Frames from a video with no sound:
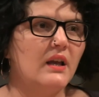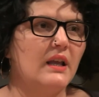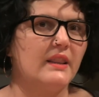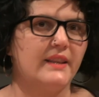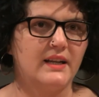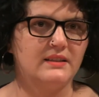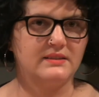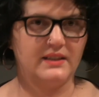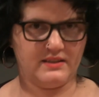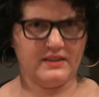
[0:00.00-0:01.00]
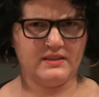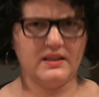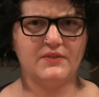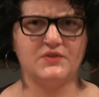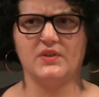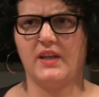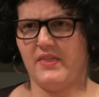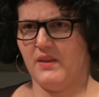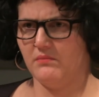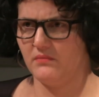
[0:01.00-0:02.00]
that it's tough to
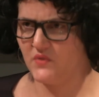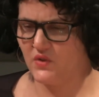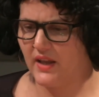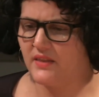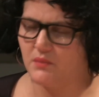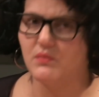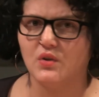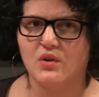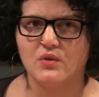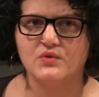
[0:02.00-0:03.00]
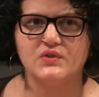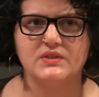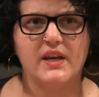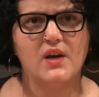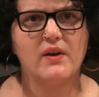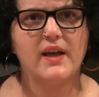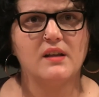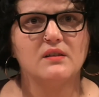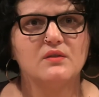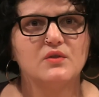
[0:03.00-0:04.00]
get them, to say,
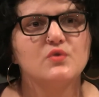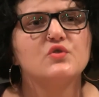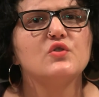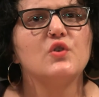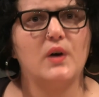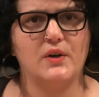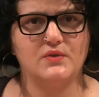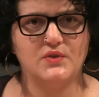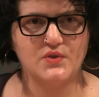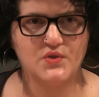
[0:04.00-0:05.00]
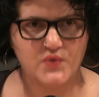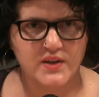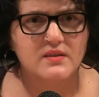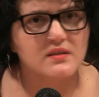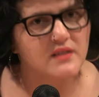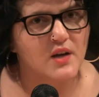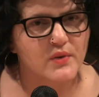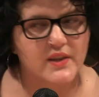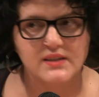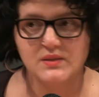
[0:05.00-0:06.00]
okay, you should go out to the streets now
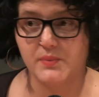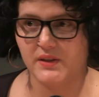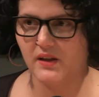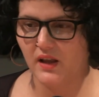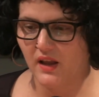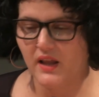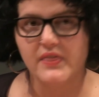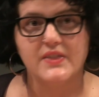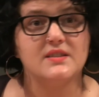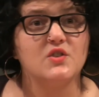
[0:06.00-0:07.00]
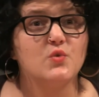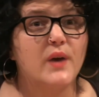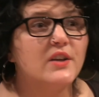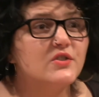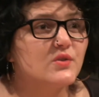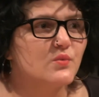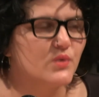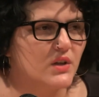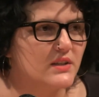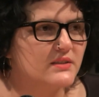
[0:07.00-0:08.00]
with us. But the situation
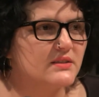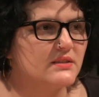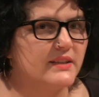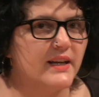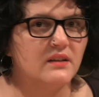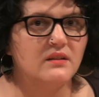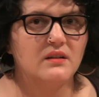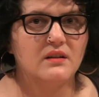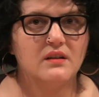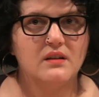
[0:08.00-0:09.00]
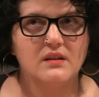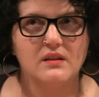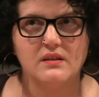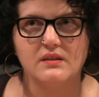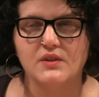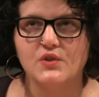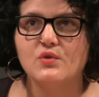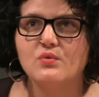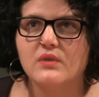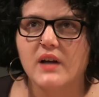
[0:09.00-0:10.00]
was that the
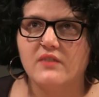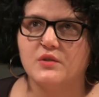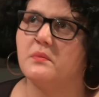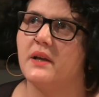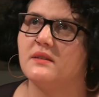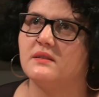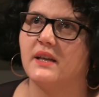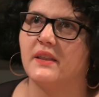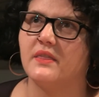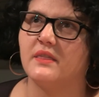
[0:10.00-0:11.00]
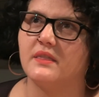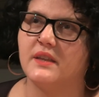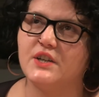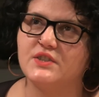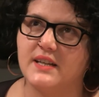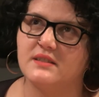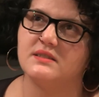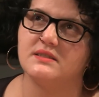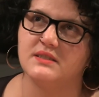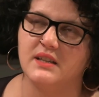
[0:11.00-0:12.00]
new government and their
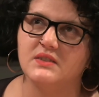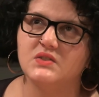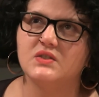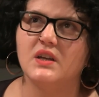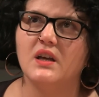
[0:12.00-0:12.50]
tendencies